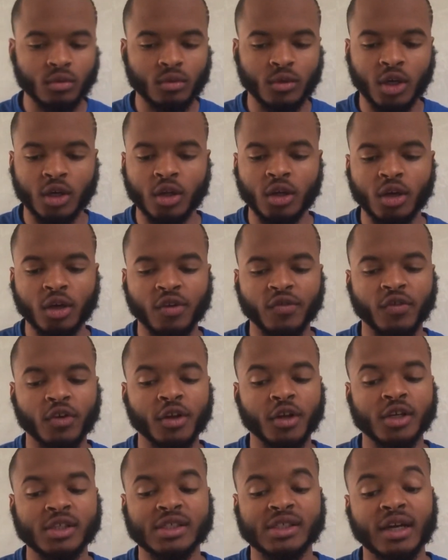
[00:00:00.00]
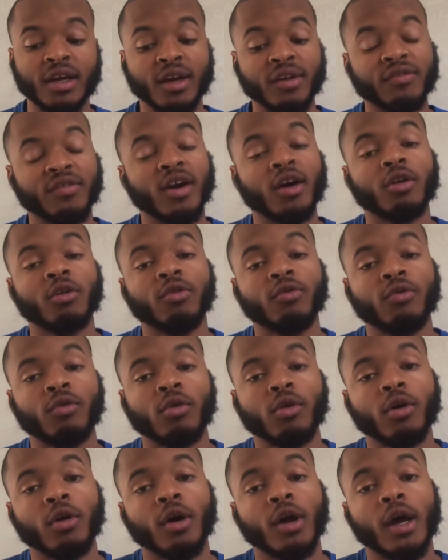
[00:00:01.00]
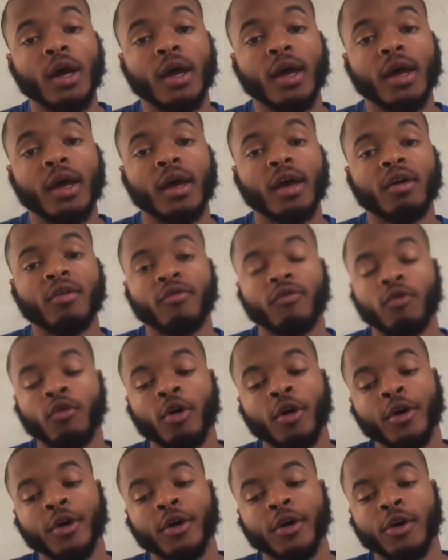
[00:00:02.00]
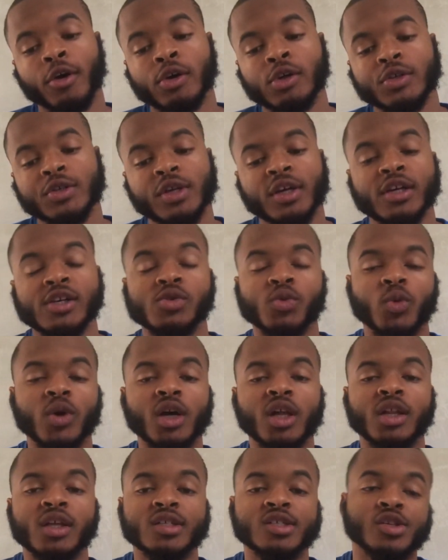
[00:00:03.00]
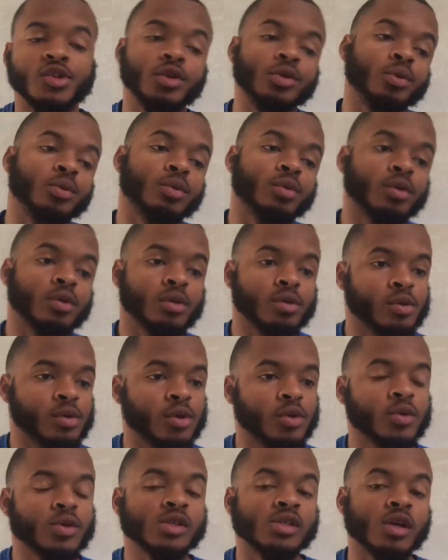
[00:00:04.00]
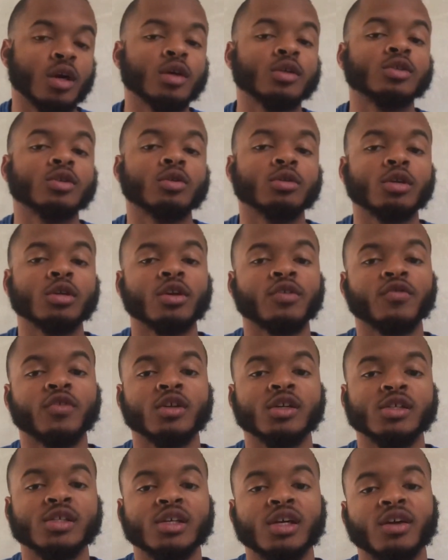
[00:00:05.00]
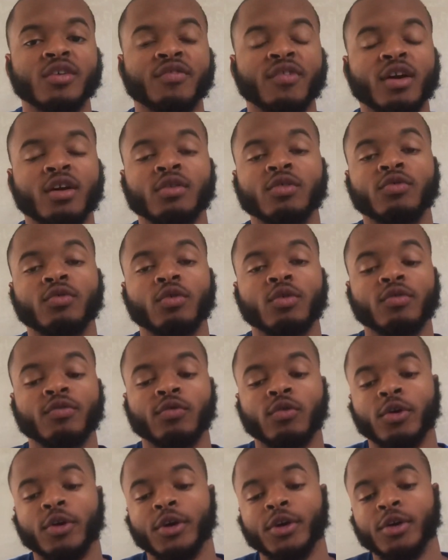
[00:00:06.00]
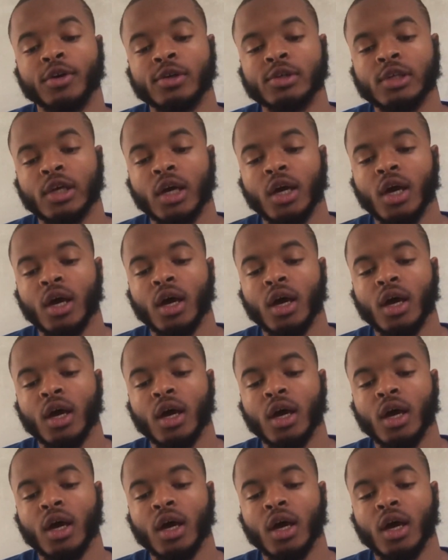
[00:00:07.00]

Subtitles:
they're looking for their second Final Four in 4 years, as well as Duke. Duke is also looking for their second Final Four in 4 years.